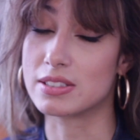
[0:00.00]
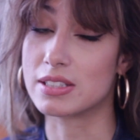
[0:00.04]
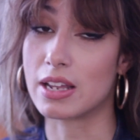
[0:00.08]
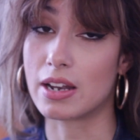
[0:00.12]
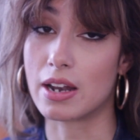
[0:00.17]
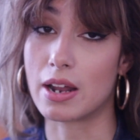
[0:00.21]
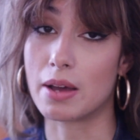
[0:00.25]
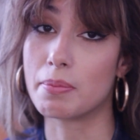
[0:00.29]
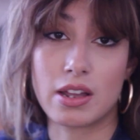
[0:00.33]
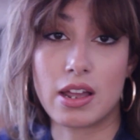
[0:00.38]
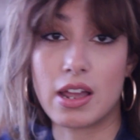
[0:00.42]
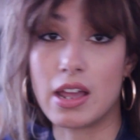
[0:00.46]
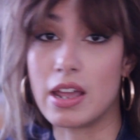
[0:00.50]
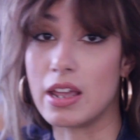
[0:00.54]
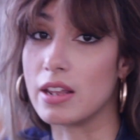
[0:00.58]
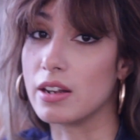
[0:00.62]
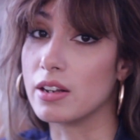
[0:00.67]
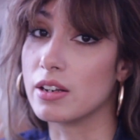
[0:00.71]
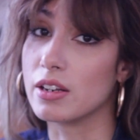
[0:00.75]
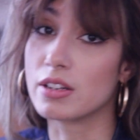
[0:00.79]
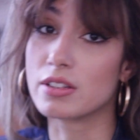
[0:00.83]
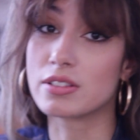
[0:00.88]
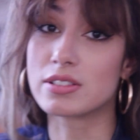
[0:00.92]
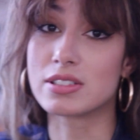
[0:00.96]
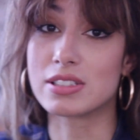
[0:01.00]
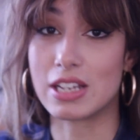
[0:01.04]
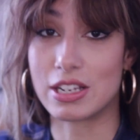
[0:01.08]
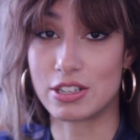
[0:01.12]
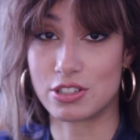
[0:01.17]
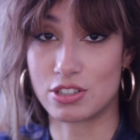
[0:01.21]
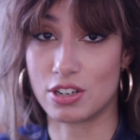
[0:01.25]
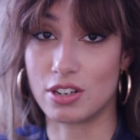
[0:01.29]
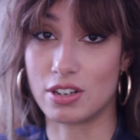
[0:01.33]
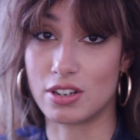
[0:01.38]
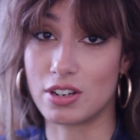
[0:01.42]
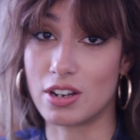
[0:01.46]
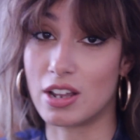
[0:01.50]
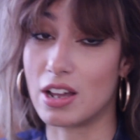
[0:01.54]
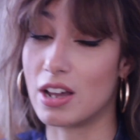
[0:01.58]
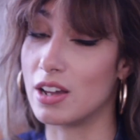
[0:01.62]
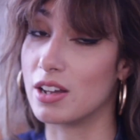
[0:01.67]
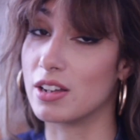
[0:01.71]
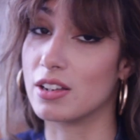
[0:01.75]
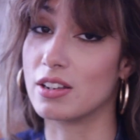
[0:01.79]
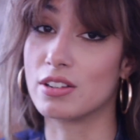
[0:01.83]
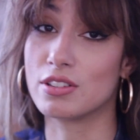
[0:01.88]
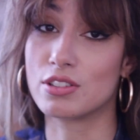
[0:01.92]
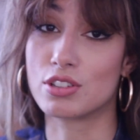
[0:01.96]
set up a little session,
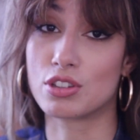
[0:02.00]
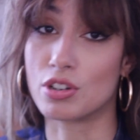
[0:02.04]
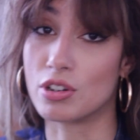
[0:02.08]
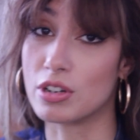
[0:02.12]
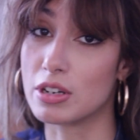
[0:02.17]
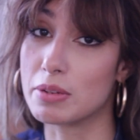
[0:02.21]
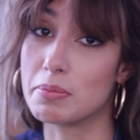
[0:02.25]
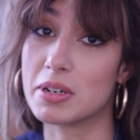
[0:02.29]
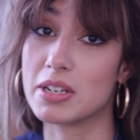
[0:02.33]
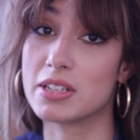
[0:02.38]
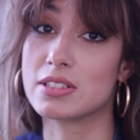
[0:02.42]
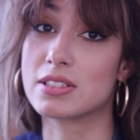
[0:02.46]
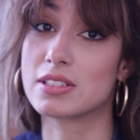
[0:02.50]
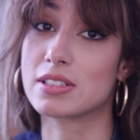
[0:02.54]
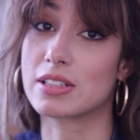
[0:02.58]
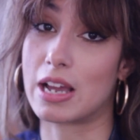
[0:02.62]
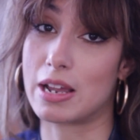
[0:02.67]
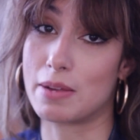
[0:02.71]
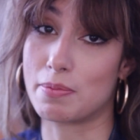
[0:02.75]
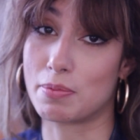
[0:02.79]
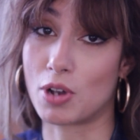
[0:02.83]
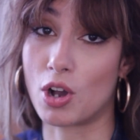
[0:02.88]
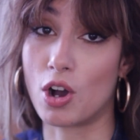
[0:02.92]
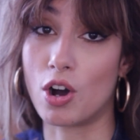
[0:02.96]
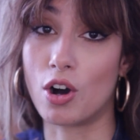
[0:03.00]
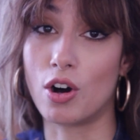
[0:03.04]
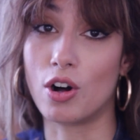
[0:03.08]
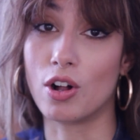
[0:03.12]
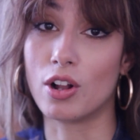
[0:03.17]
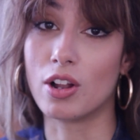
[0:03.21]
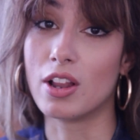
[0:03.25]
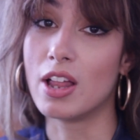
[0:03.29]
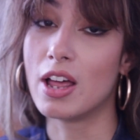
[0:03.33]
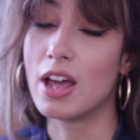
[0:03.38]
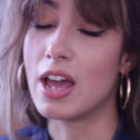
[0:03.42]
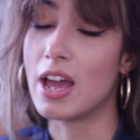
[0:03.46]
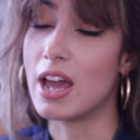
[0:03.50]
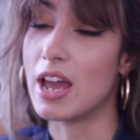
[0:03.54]
a 30-minute Skype call,